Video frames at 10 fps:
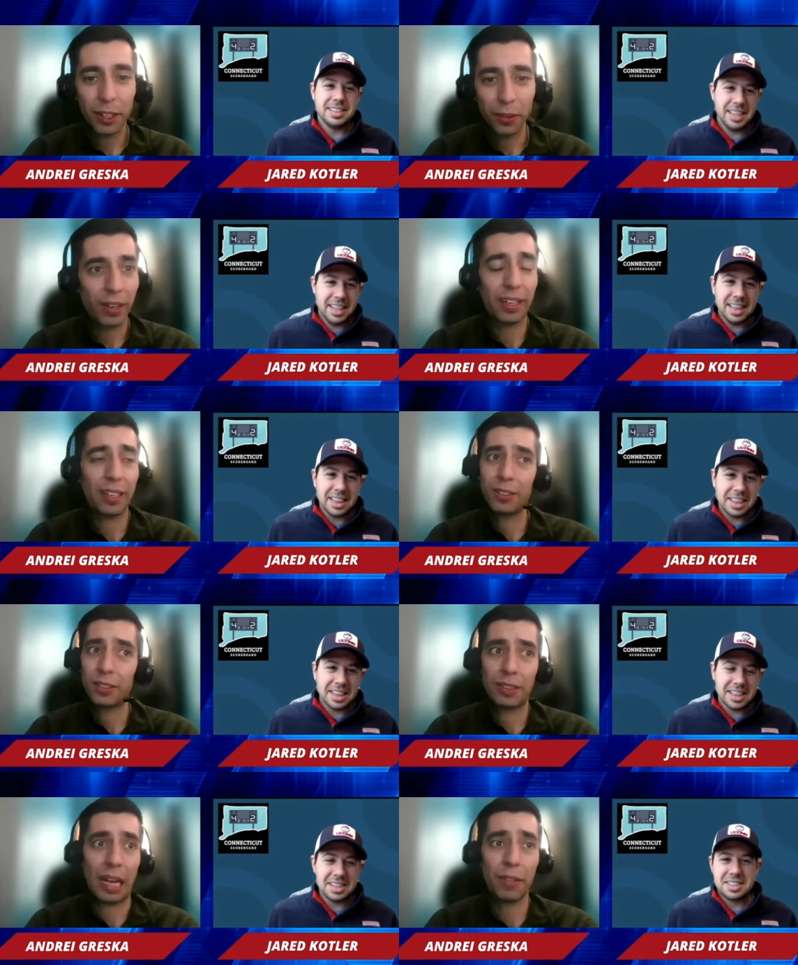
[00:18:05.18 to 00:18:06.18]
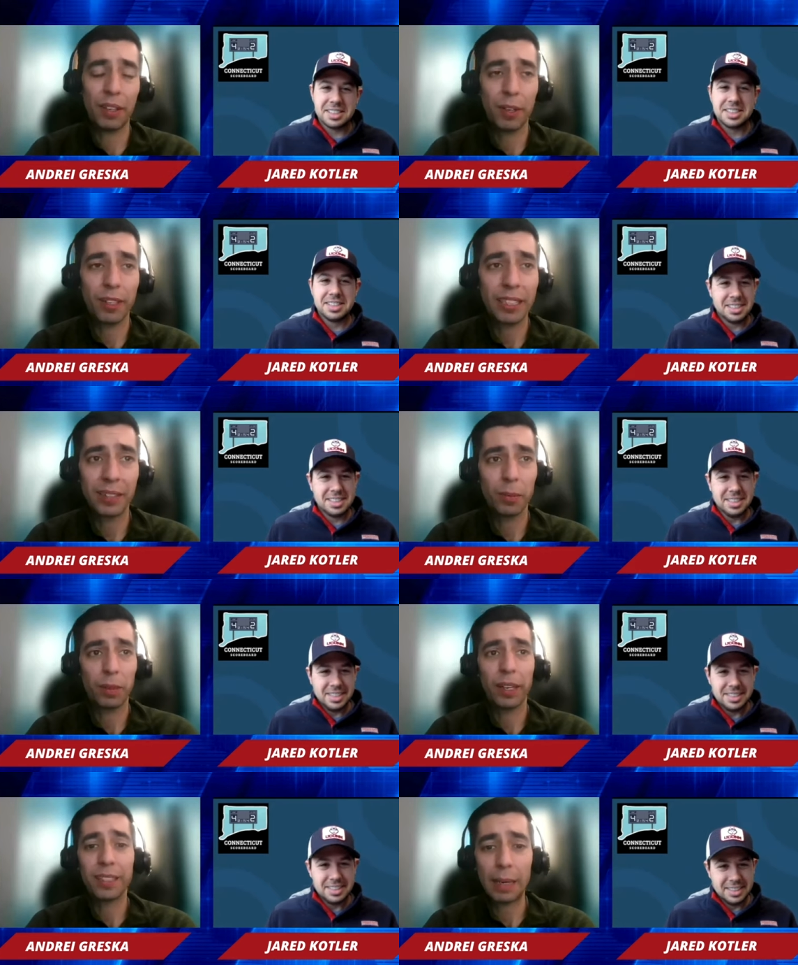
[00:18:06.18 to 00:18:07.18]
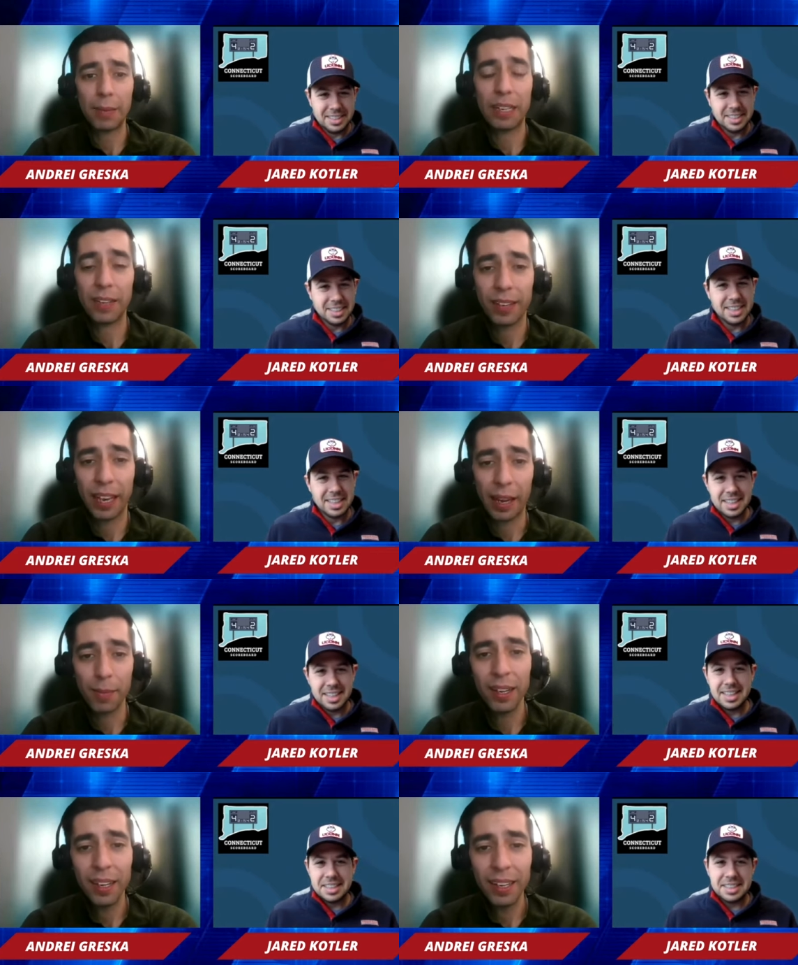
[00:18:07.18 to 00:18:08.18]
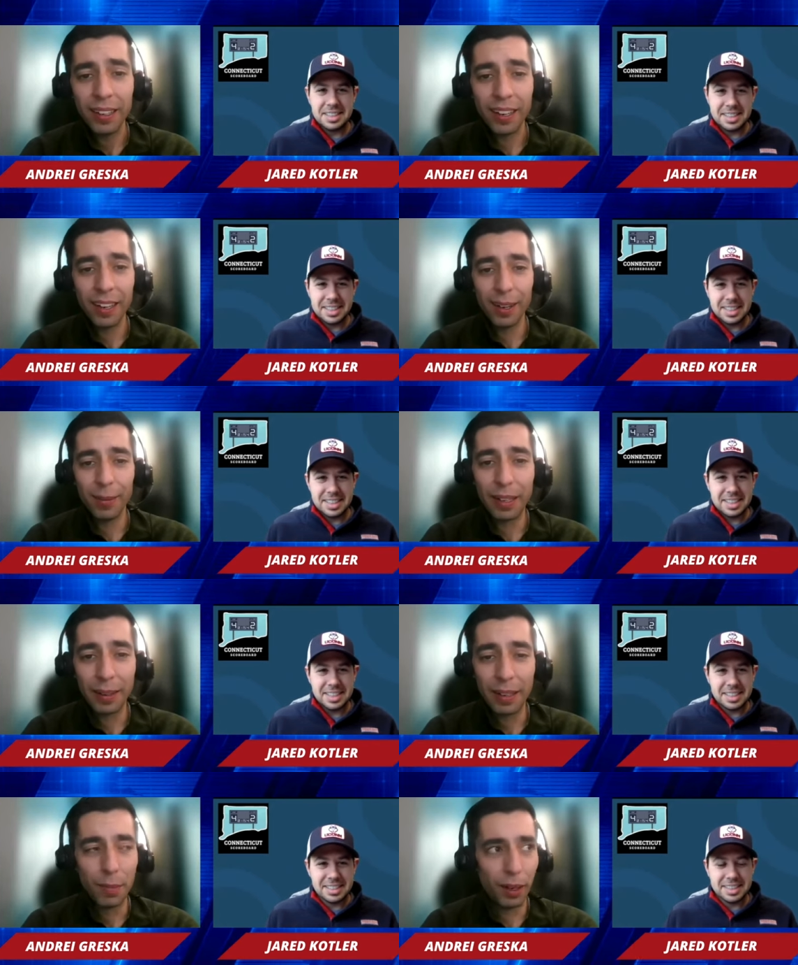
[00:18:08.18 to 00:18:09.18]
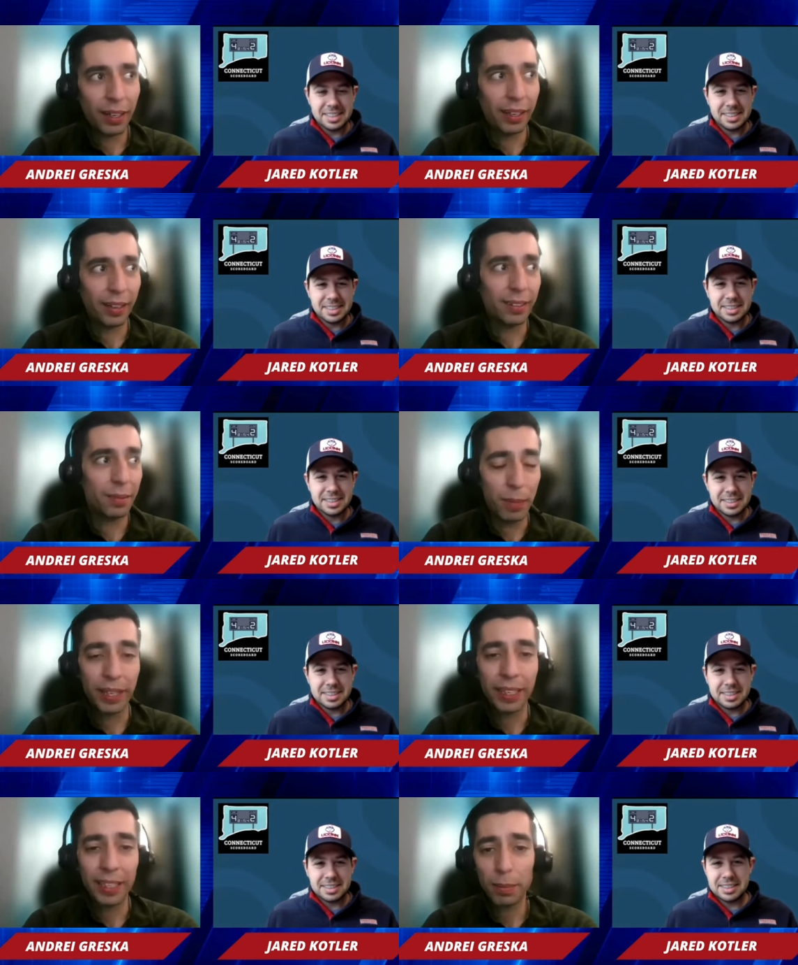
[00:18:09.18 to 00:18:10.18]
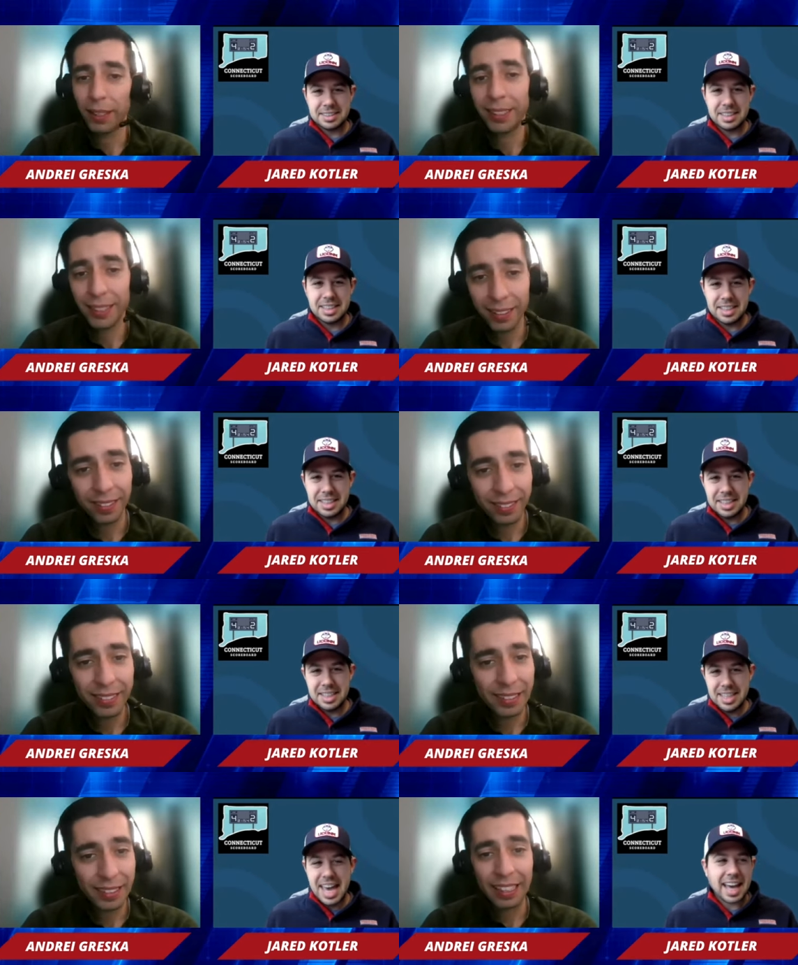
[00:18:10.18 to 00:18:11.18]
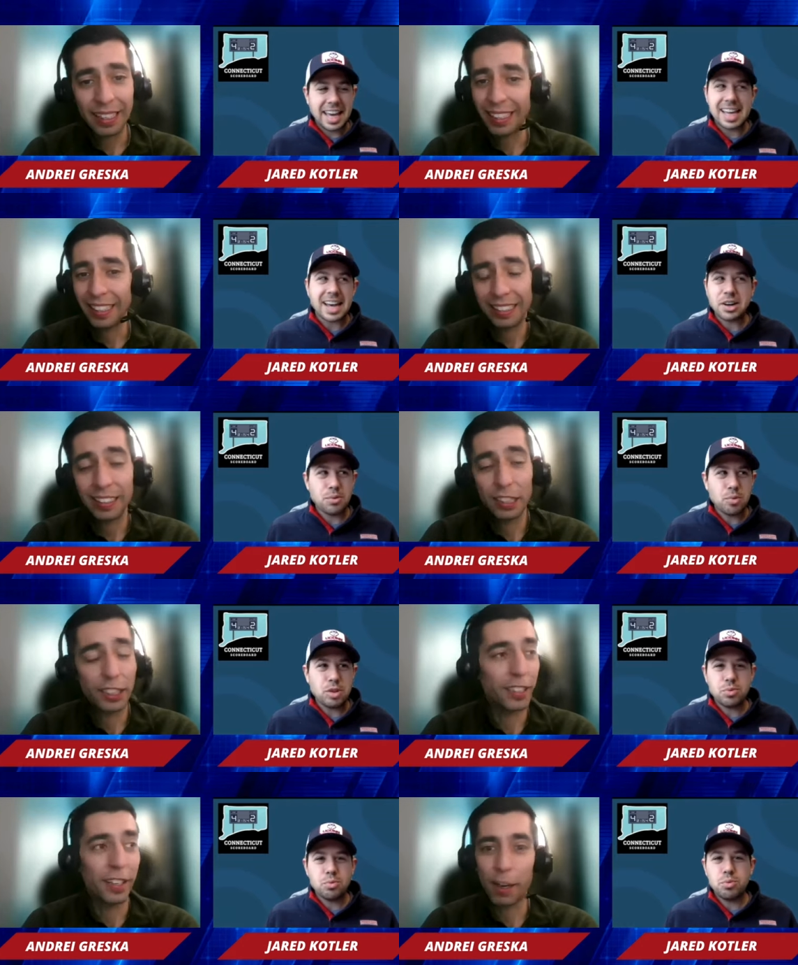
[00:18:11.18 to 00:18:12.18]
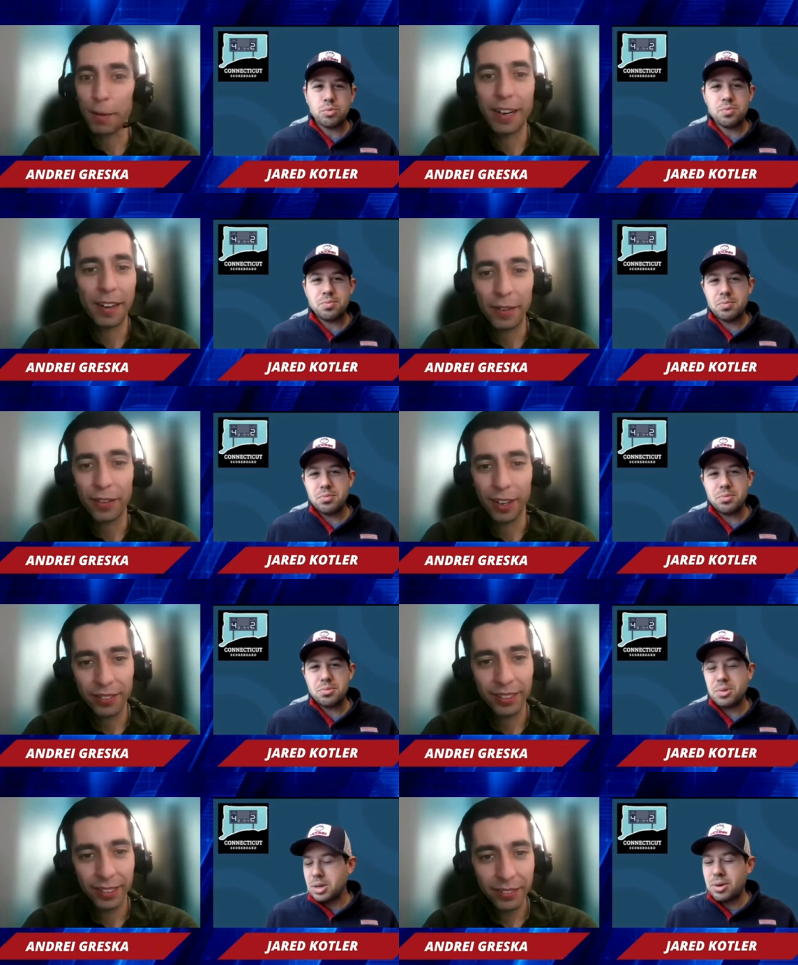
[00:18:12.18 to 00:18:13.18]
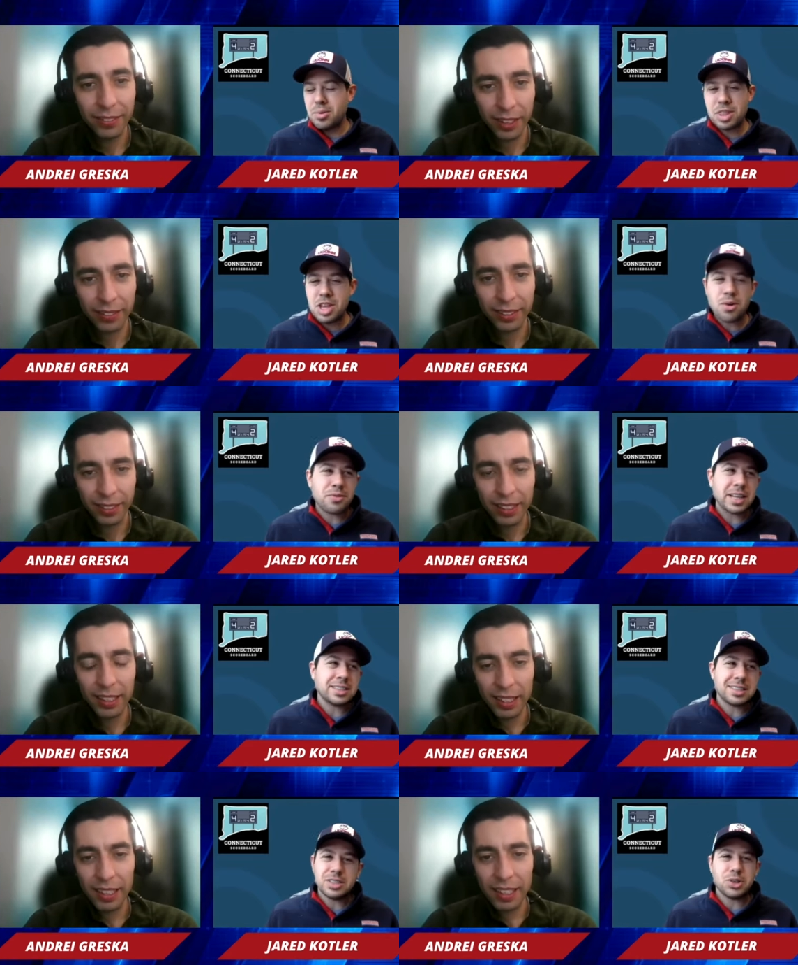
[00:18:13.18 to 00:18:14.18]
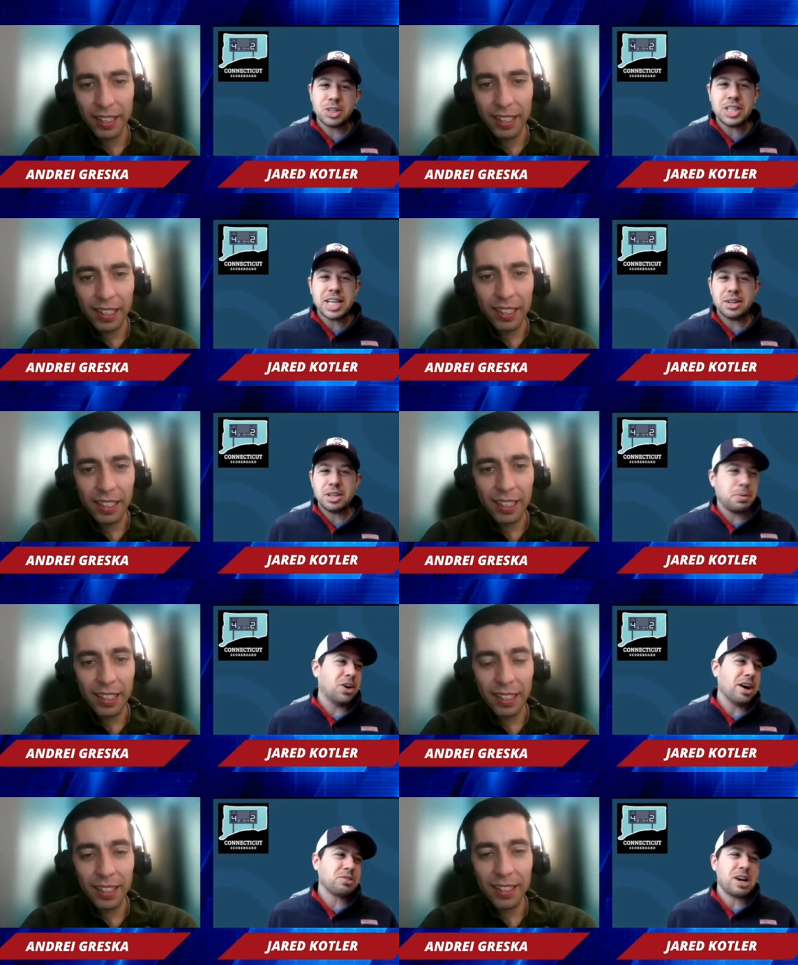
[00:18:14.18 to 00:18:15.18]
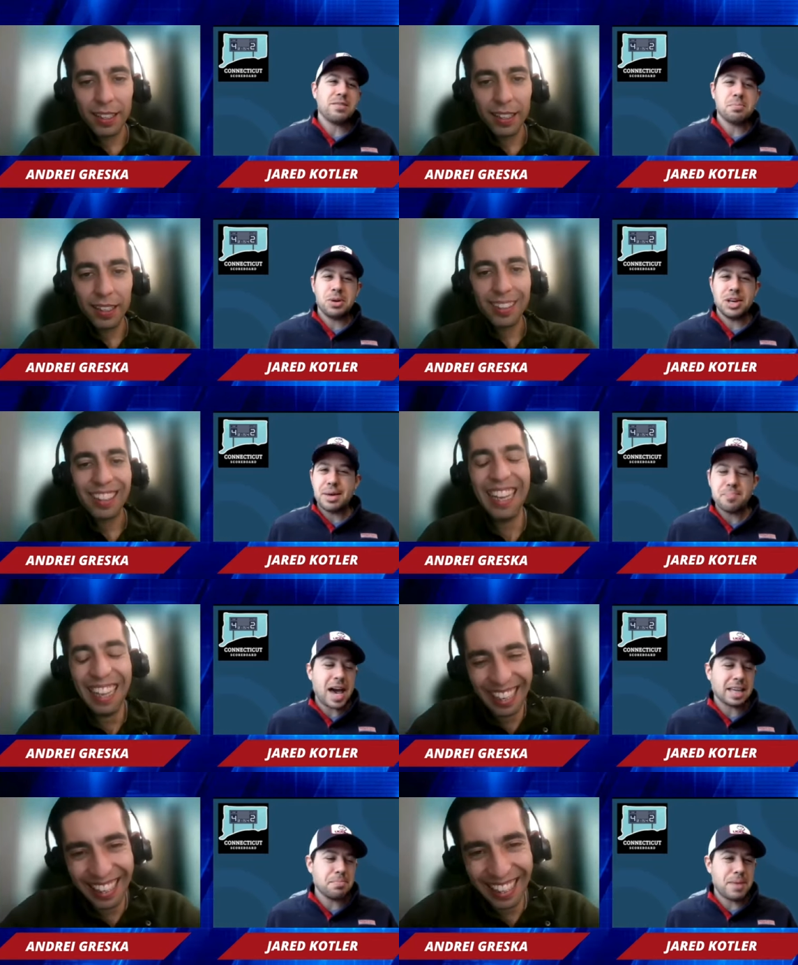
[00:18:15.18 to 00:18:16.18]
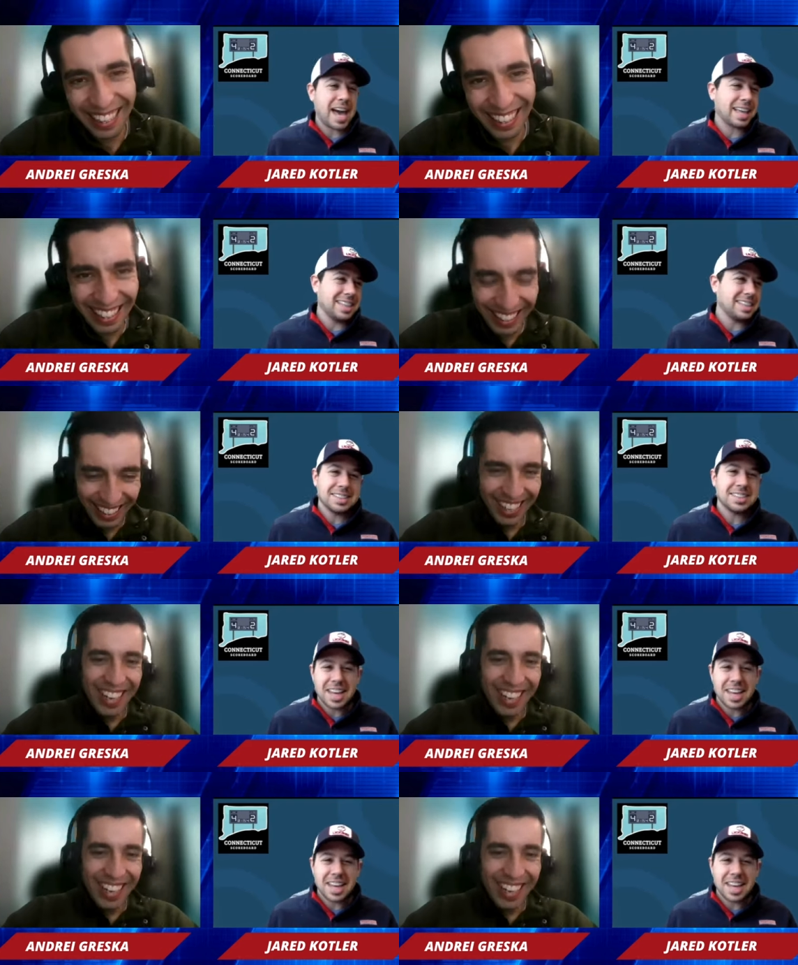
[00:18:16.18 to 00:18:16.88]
Speaker 1: Duke. I don't I don't think Marquette's ever played a top five game um, in in Big East play. So
Speaker 2: yeah, exactly. this, is, this with, doesn't come around every often. With, with, no offense to Georgetown and DePaul, after having to play them back to back, this is